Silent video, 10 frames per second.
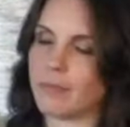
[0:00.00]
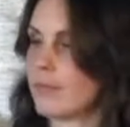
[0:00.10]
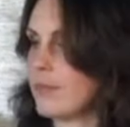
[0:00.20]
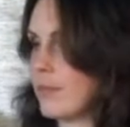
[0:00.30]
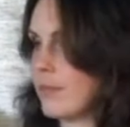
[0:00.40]

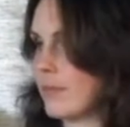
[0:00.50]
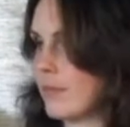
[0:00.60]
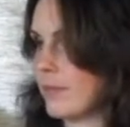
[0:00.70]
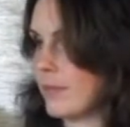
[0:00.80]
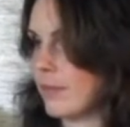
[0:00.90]

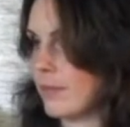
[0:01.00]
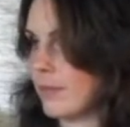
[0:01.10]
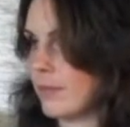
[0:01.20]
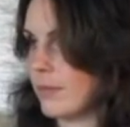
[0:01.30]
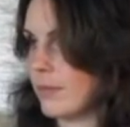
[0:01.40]

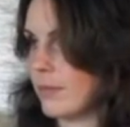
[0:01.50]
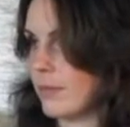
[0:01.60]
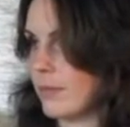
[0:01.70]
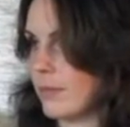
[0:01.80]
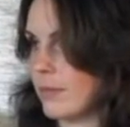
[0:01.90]

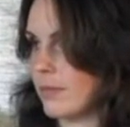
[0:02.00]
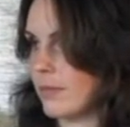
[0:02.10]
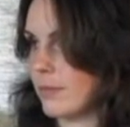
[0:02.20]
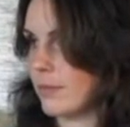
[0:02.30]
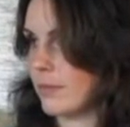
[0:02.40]

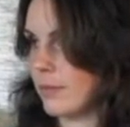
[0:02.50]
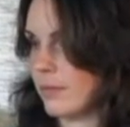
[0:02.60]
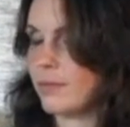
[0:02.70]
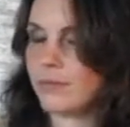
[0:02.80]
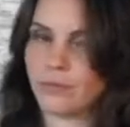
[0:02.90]

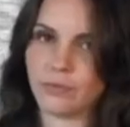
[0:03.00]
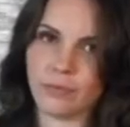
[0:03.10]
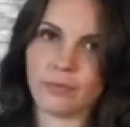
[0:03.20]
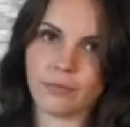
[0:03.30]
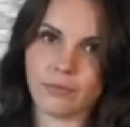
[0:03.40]

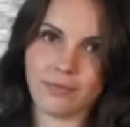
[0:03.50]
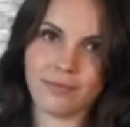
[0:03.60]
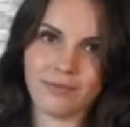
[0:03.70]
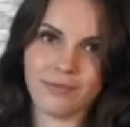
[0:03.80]
[no speech]